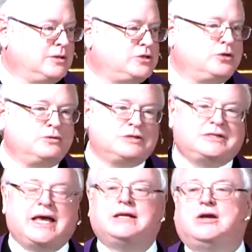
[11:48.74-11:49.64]
to
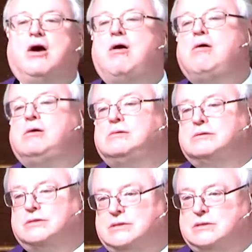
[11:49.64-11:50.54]
set
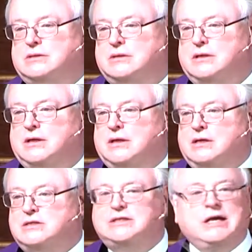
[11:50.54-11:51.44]
goals,
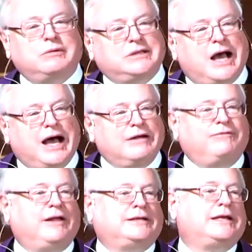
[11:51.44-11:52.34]
to deal with
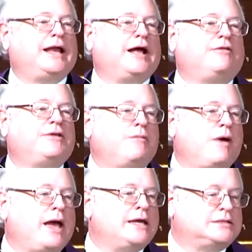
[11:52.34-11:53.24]
conflict in healthy
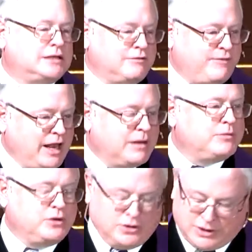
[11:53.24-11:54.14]
ways, to
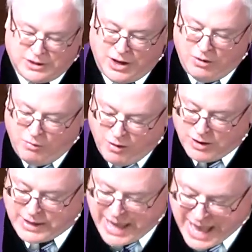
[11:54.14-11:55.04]
develop good
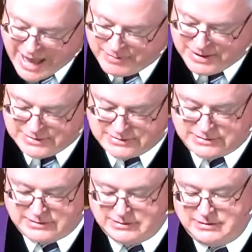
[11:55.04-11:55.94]
work
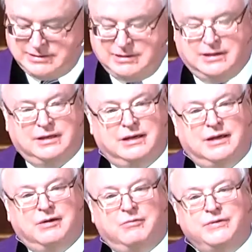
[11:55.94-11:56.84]
habits.
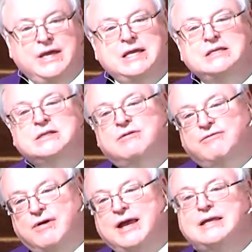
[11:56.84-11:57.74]
Well, these
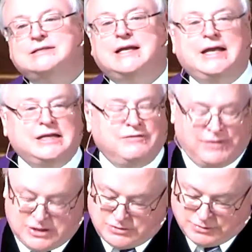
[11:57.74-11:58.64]
friends and
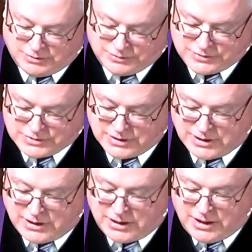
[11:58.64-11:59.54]
individuals
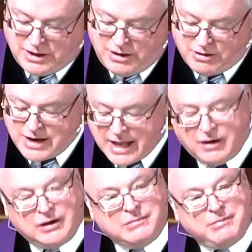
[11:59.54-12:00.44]
are not only